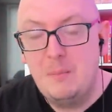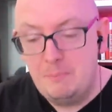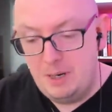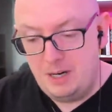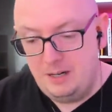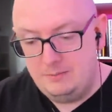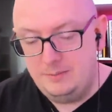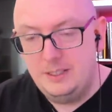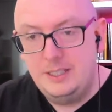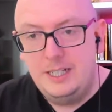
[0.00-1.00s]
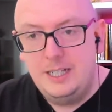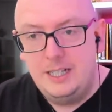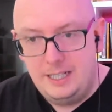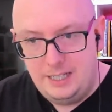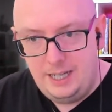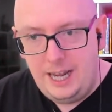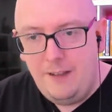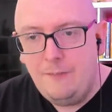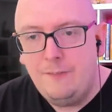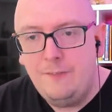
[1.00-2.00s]
But
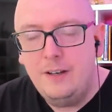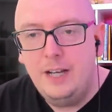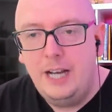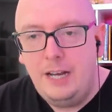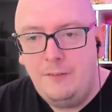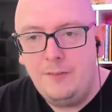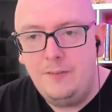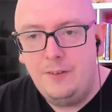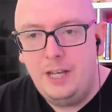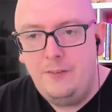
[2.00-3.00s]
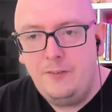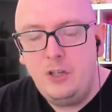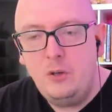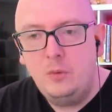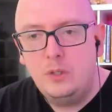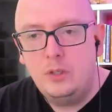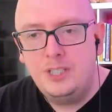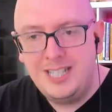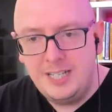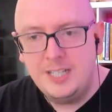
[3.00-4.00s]
if you
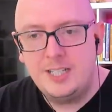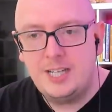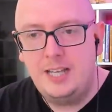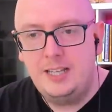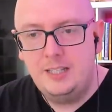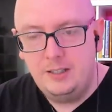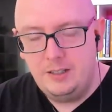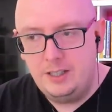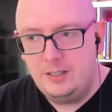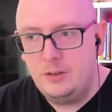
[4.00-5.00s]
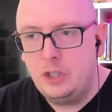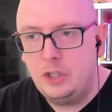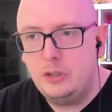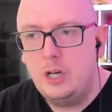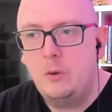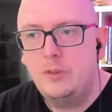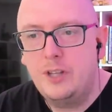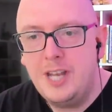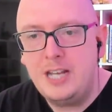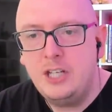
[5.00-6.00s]
didn't say, you know, the
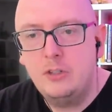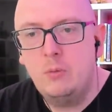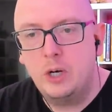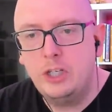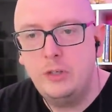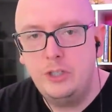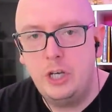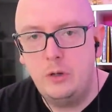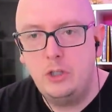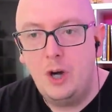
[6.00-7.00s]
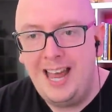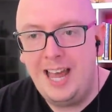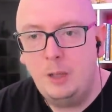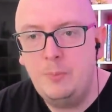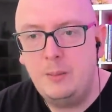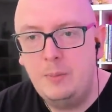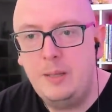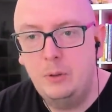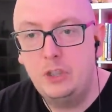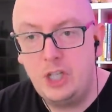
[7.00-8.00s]
nature of what you do, you're helping
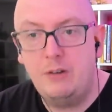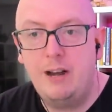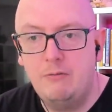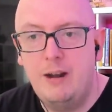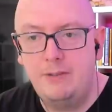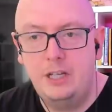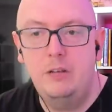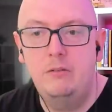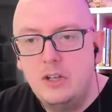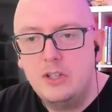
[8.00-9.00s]
people generate revenue.